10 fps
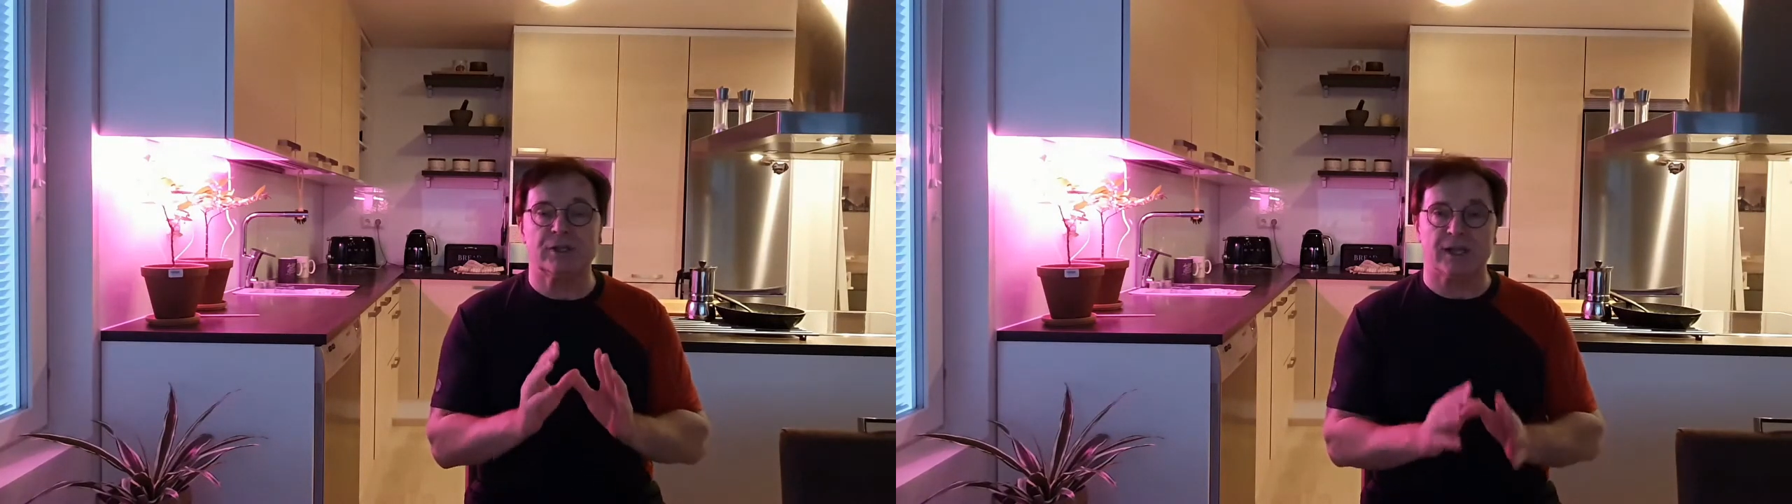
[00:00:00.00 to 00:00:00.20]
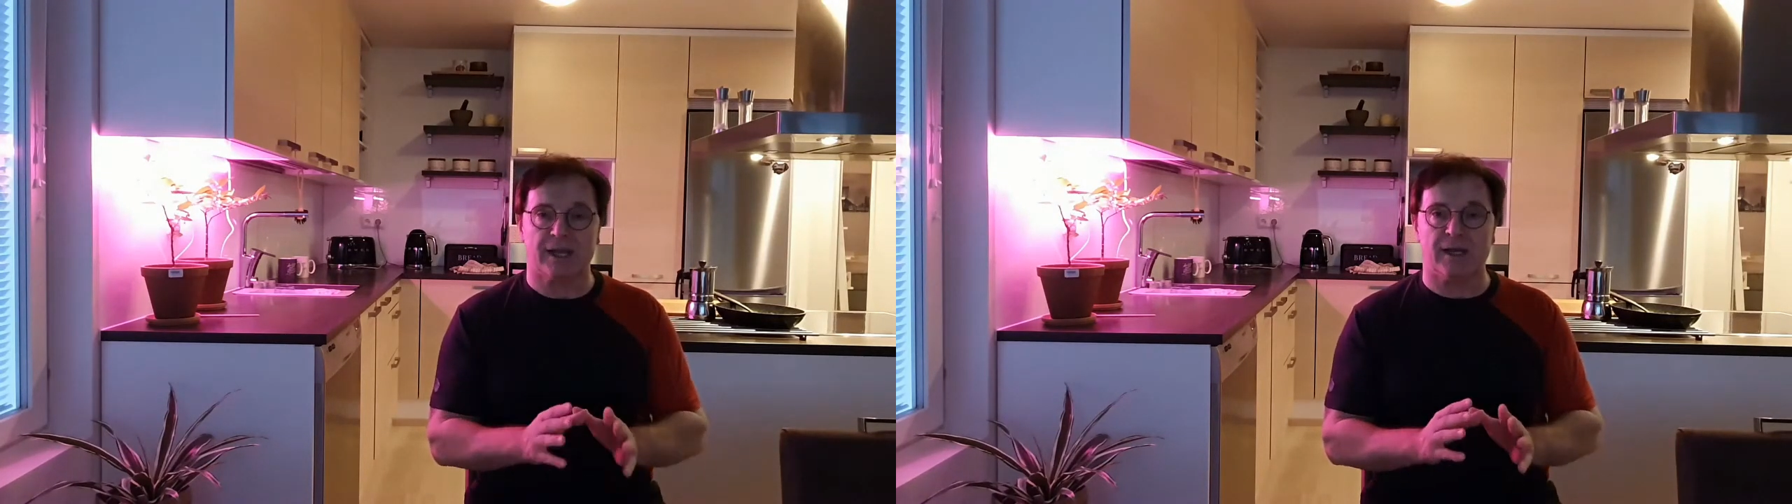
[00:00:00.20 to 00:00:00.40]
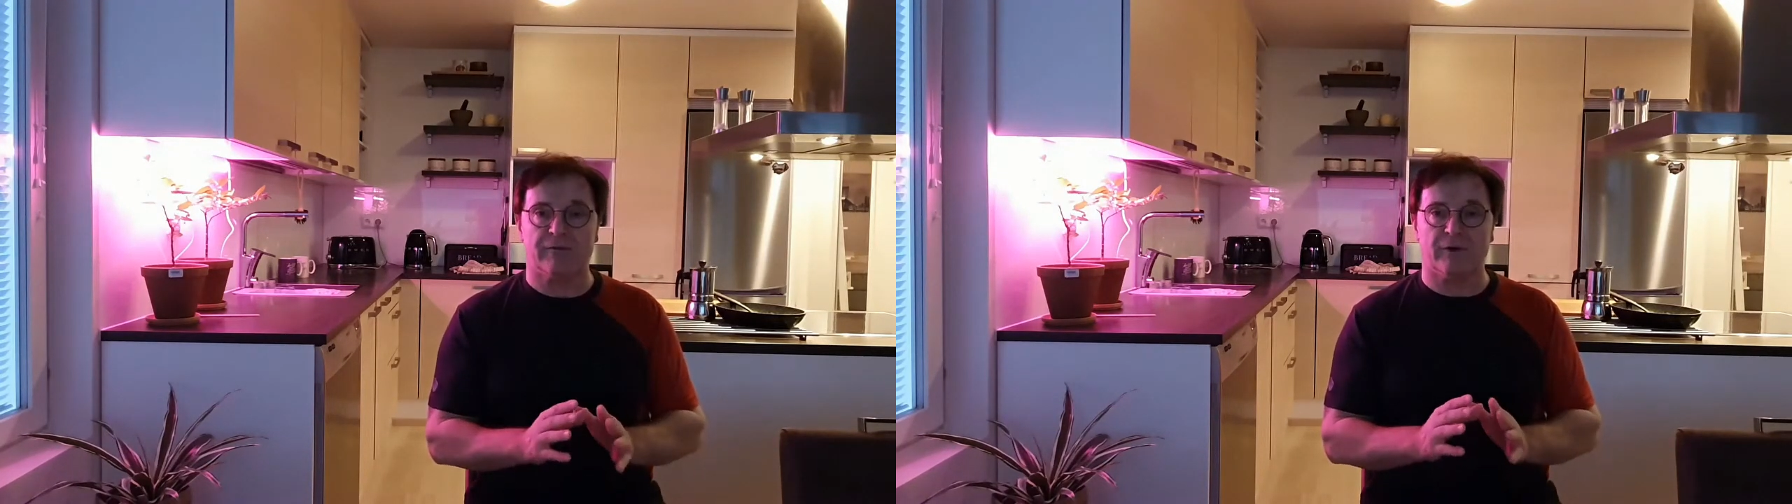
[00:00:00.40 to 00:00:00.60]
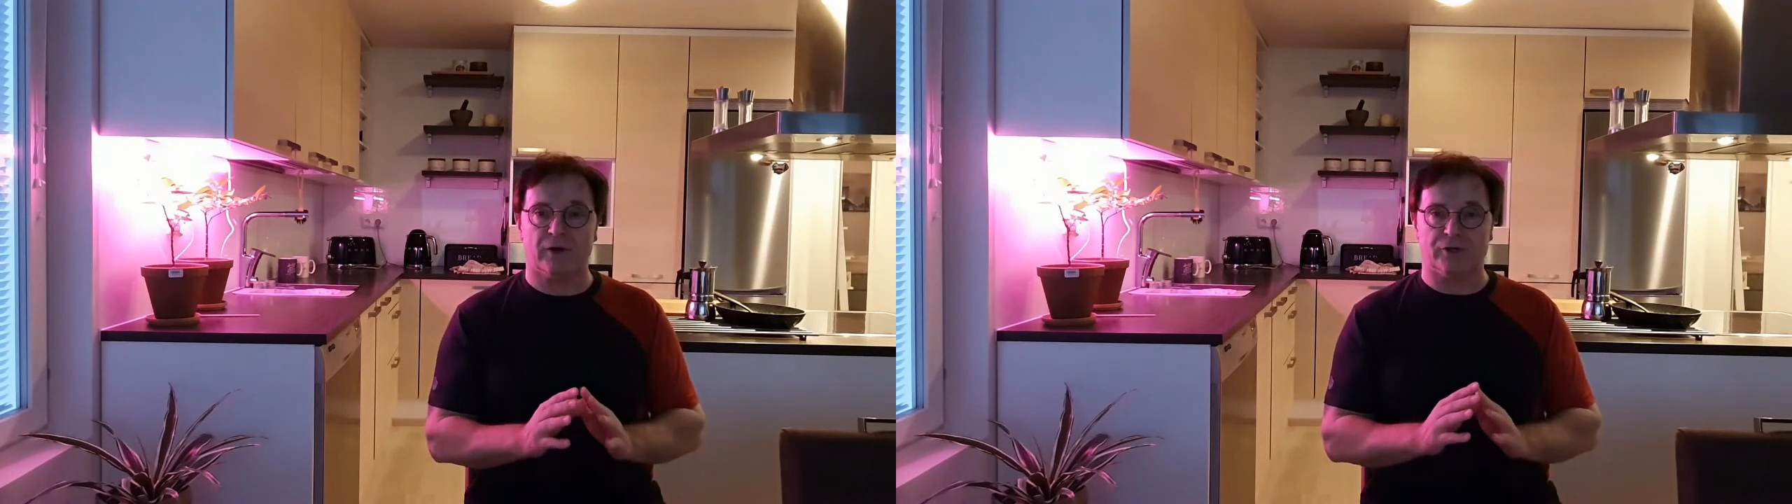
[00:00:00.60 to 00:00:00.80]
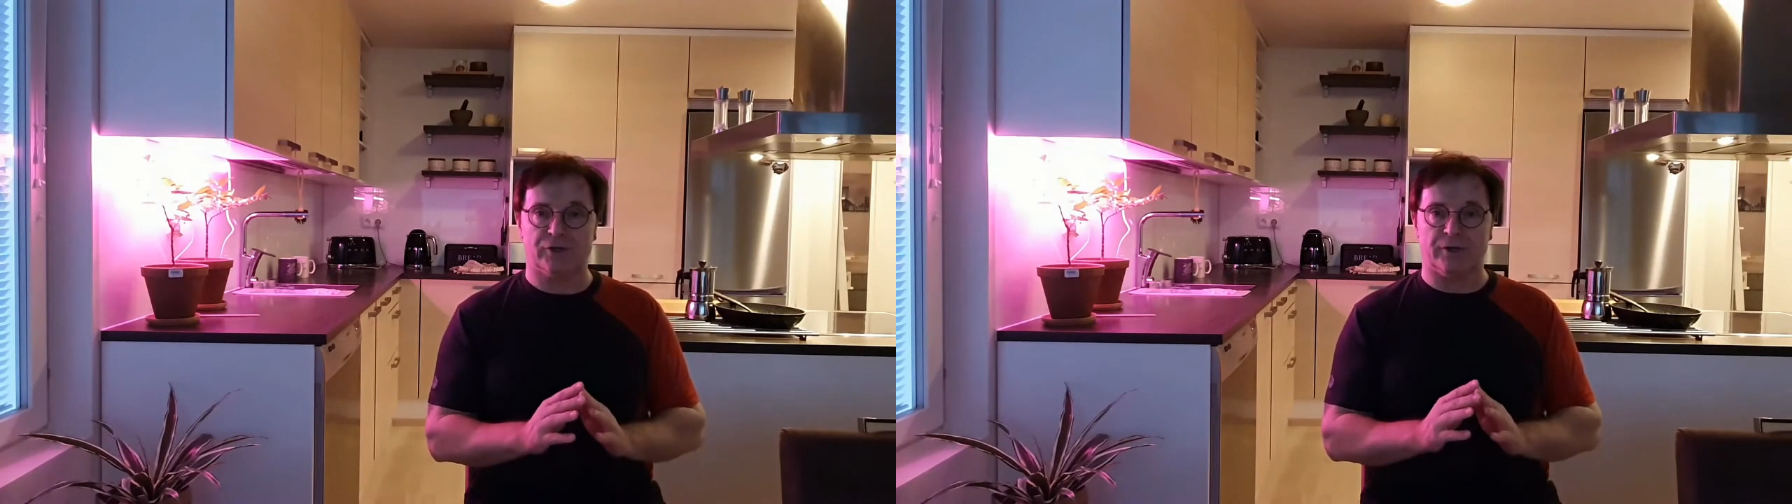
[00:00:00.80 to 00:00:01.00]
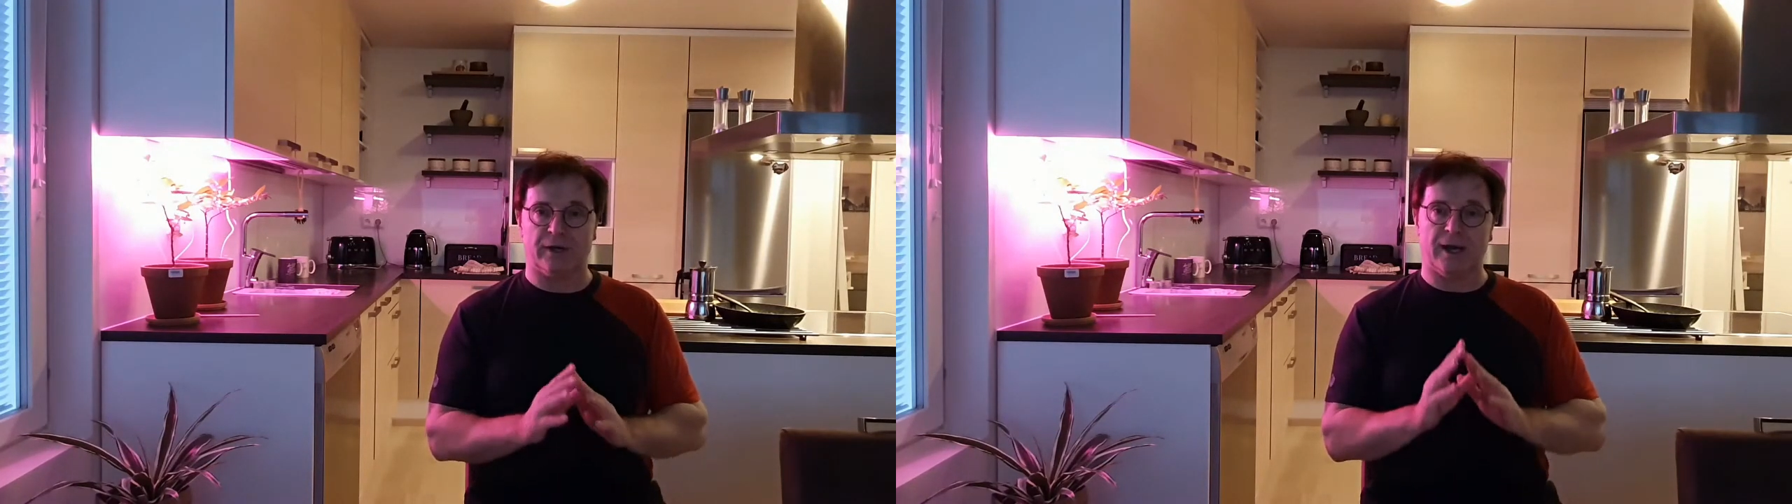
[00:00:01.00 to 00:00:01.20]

kidney function.